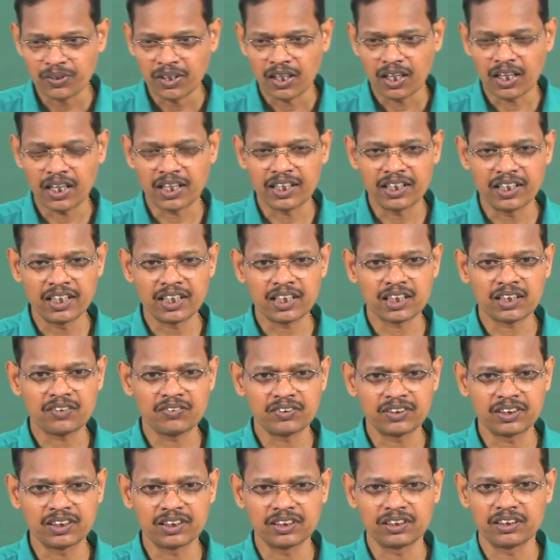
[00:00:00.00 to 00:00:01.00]
and linked
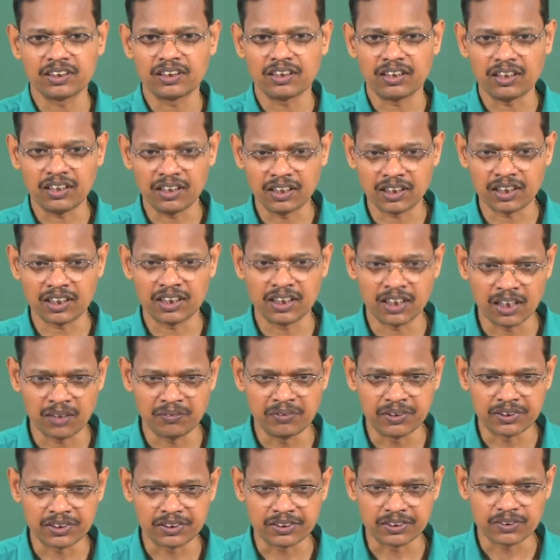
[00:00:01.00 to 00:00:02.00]
with the other
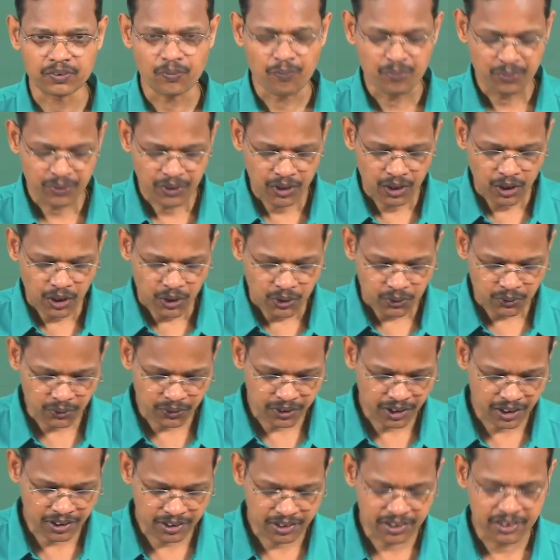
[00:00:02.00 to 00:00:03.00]
databases. So
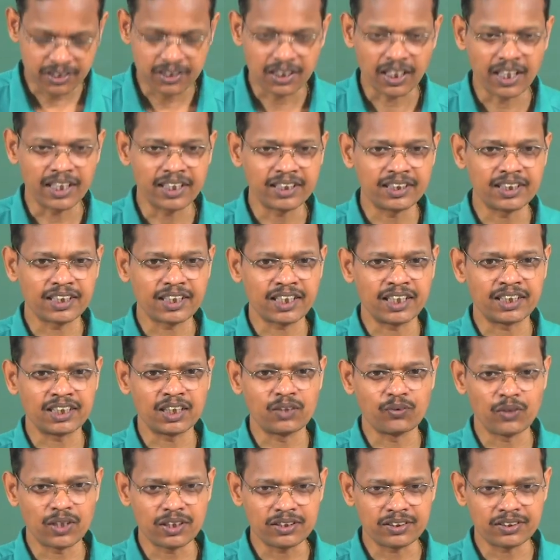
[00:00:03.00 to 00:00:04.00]
it is high
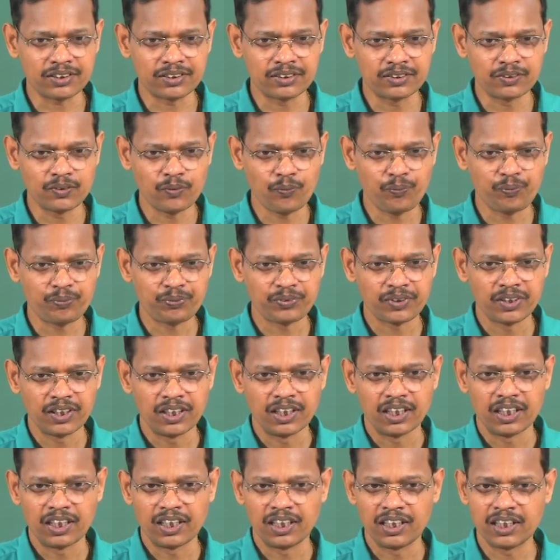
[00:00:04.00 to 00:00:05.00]
integrated ones,
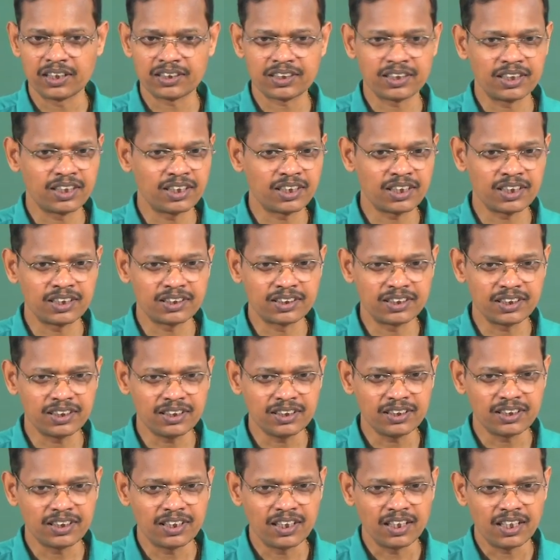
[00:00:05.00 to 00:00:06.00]
less
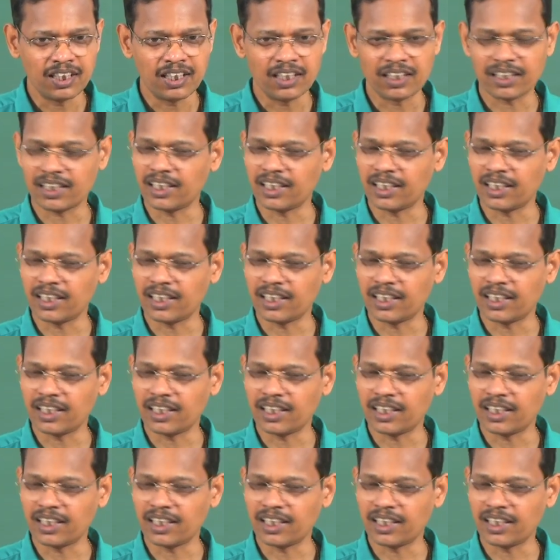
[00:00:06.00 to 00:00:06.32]
redundancy and